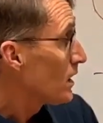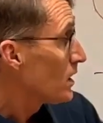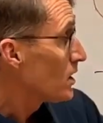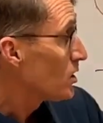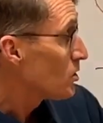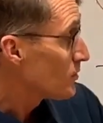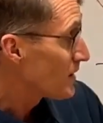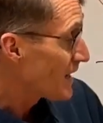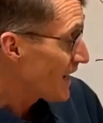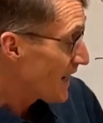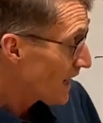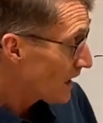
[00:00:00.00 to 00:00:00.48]

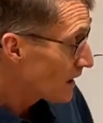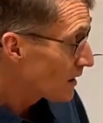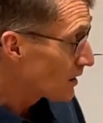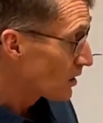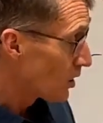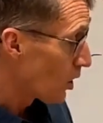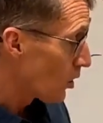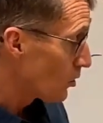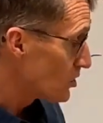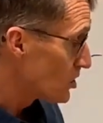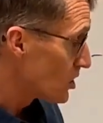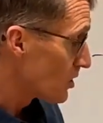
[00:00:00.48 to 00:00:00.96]
you can
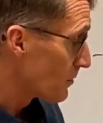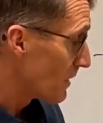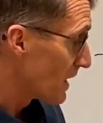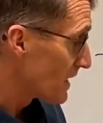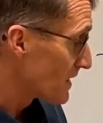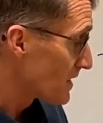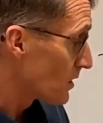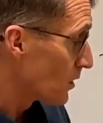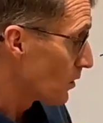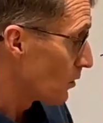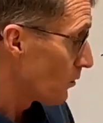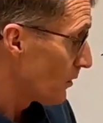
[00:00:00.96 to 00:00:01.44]
load your
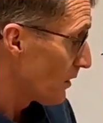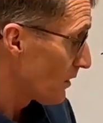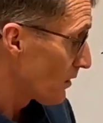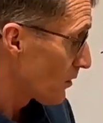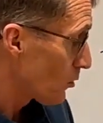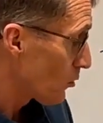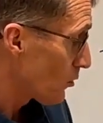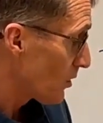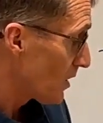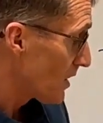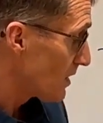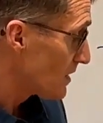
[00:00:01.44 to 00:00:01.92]
muscle with
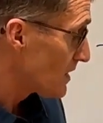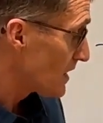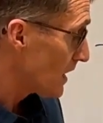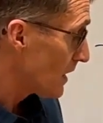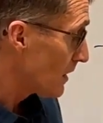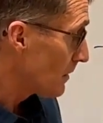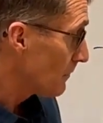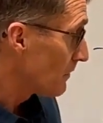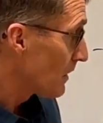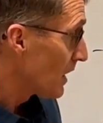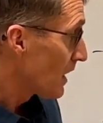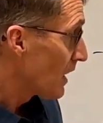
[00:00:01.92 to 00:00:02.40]

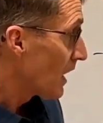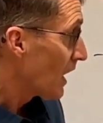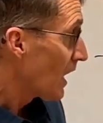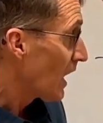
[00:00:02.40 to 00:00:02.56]
creatine,